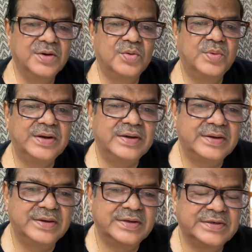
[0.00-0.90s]
when
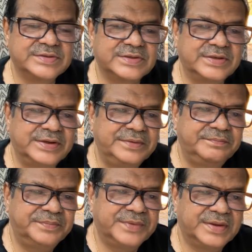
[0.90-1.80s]
it is in
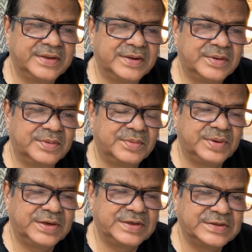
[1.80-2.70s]

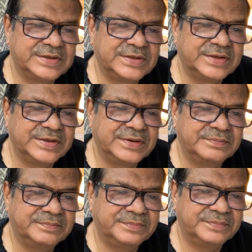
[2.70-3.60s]
the
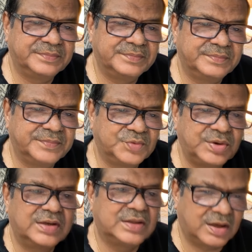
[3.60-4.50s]

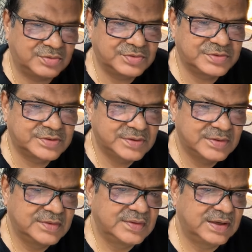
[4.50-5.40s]
12th house.
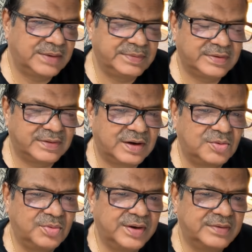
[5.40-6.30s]
I mean,
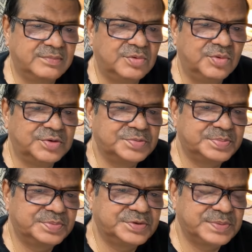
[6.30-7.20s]
Rahu and Moon,
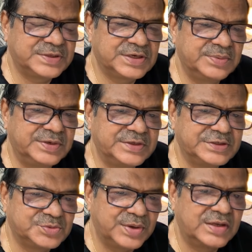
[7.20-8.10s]
especially when it is
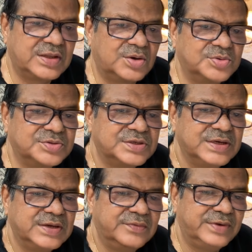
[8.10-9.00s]
12th house,
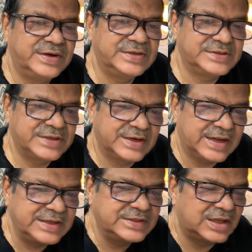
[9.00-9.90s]
when it is in the
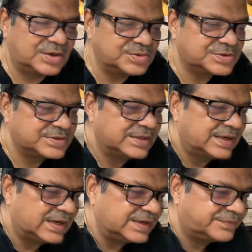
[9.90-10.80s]
9th house,
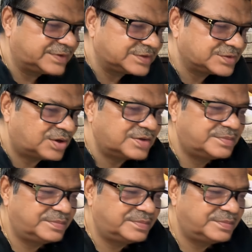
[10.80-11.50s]
and if it is not